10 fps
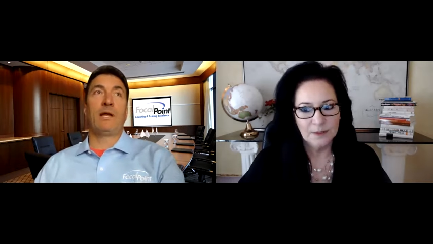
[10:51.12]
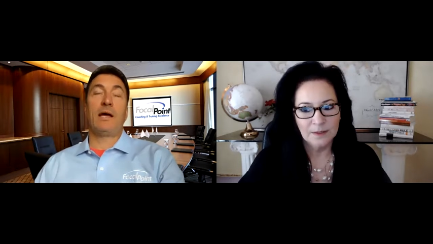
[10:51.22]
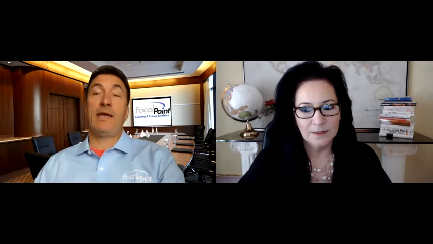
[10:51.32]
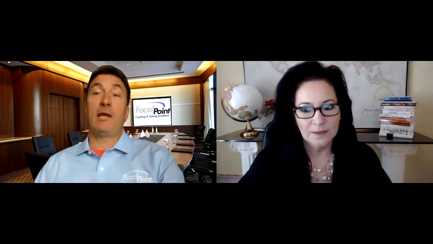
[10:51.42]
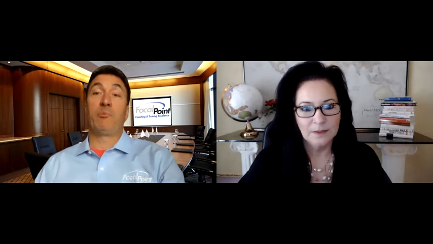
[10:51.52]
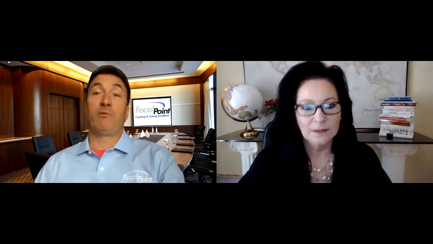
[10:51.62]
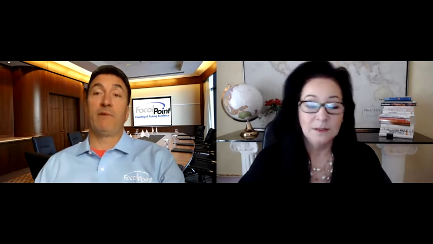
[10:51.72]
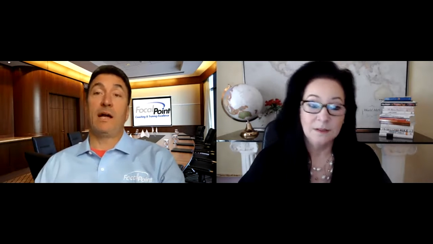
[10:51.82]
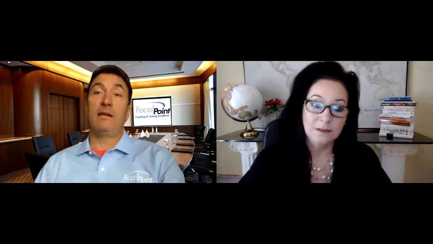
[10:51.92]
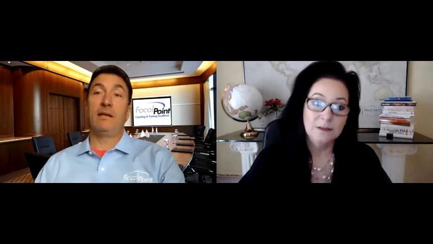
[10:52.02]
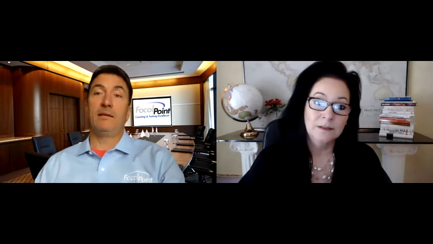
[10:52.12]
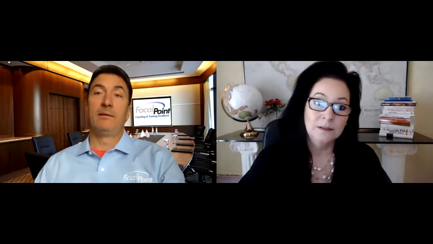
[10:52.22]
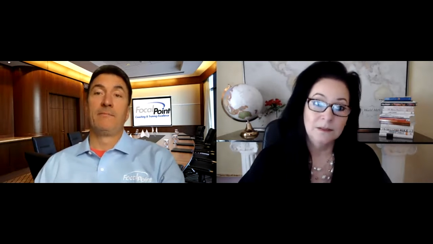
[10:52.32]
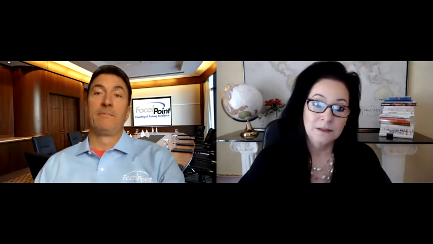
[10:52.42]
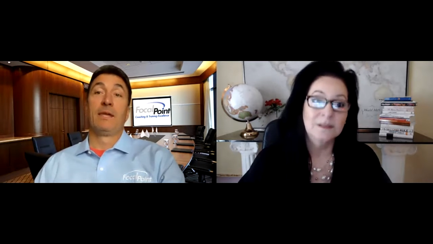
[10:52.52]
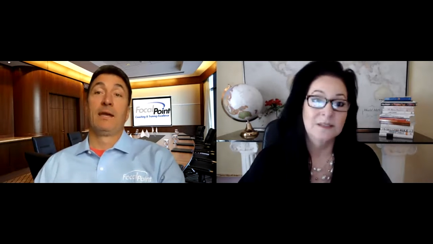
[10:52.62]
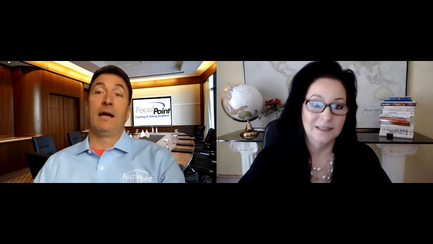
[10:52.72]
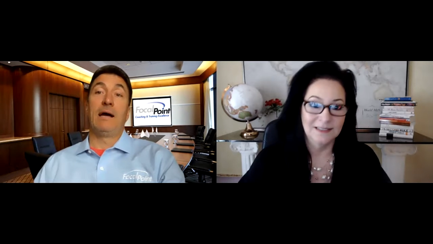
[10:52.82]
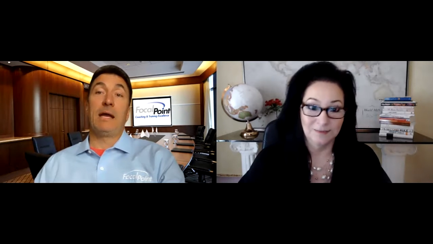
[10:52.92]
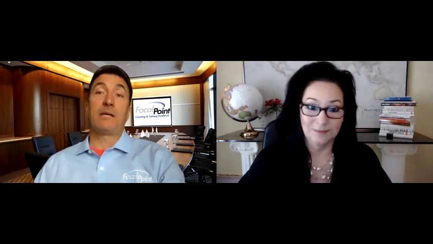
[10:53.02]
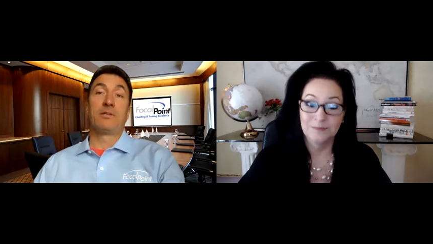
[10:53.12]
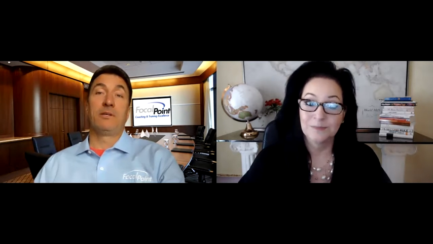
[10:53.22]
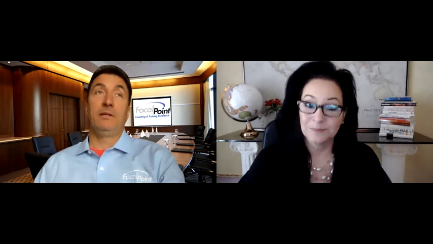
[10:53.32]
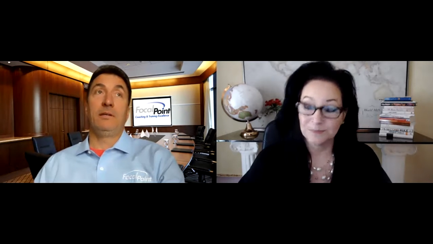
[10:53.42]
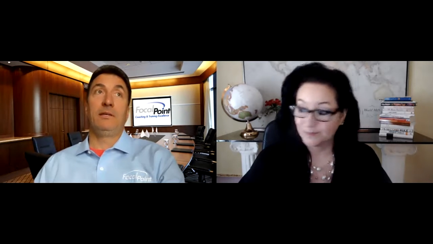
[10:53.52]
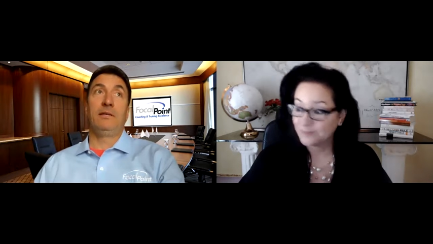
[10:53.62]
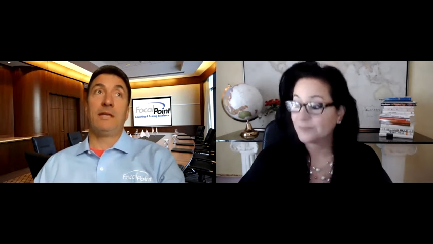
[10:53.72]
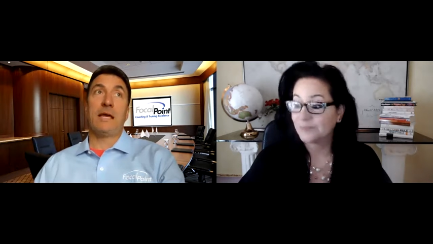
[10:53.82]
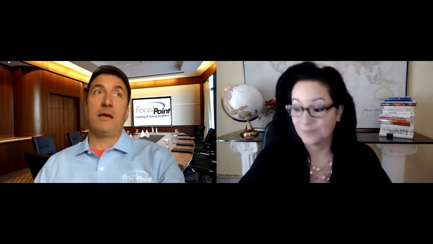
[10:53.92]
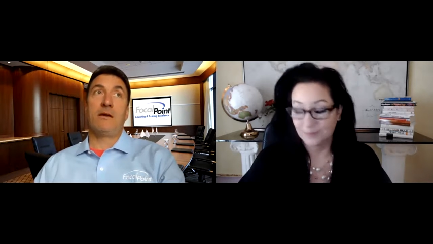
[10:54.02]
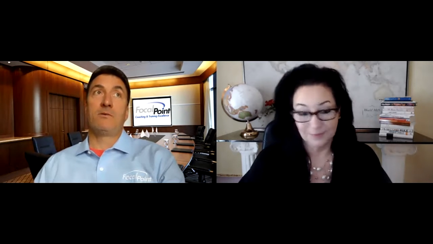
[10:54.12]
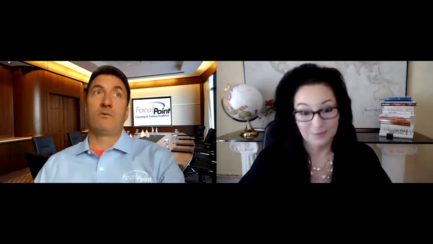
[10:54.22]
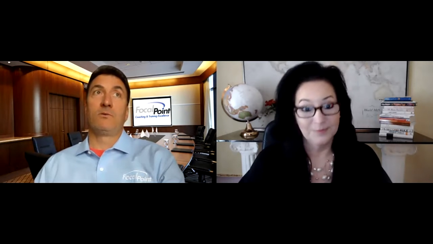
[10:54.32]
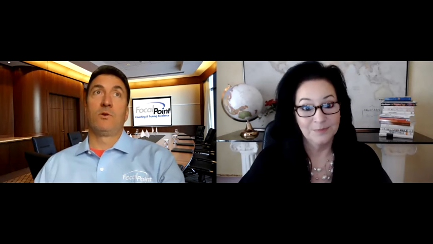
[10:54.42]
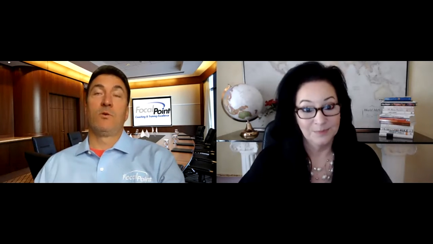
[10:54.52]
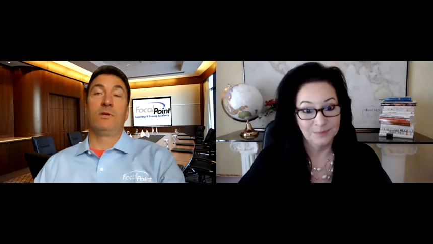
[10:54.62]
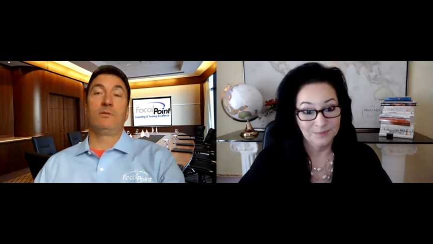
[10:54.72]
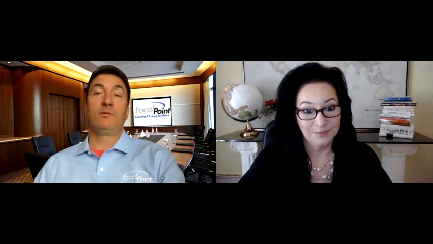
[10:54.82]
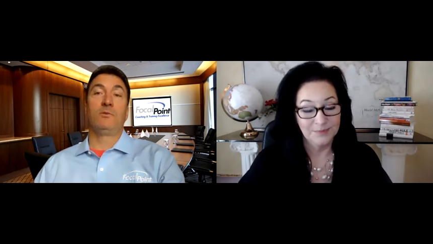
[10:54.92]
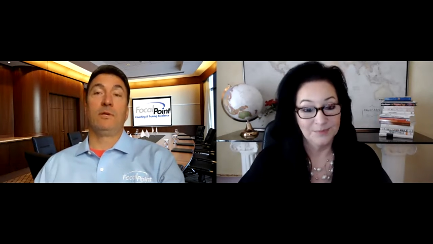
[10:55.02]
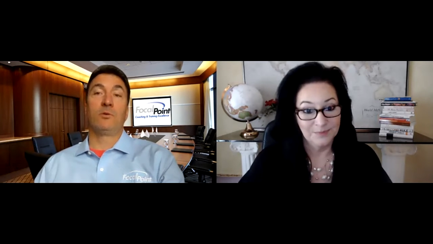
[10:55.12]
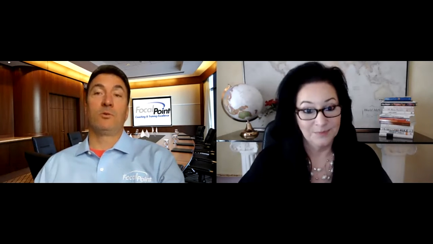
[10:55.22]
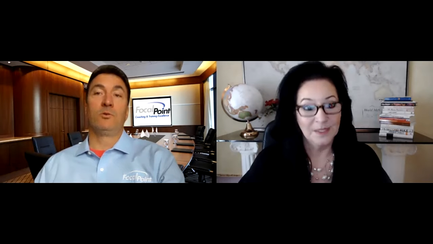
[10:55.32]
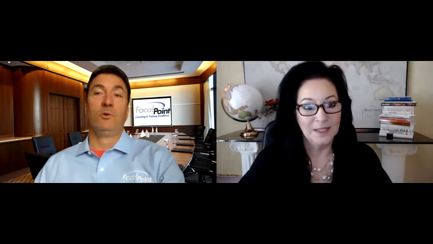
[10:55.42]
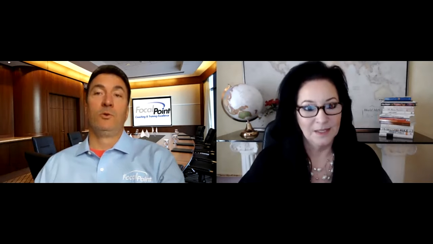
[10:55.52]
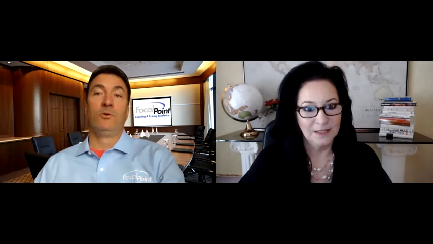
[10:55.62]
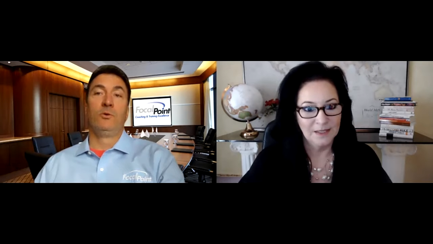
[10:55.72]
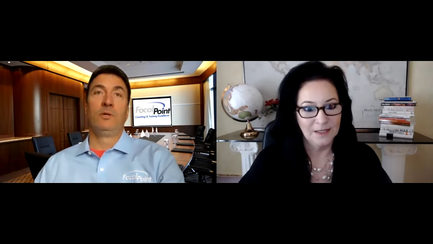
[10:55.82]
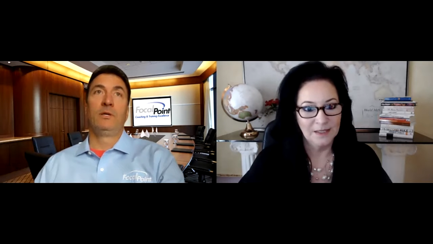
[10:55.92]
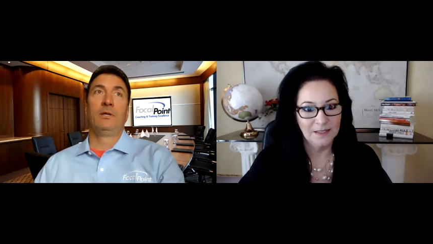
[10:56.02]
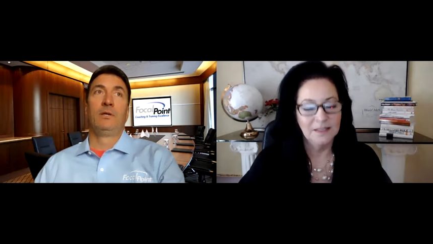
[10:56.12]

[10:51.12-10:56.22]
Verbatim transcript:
Speaker 1: I had provided. I'm actually now going to include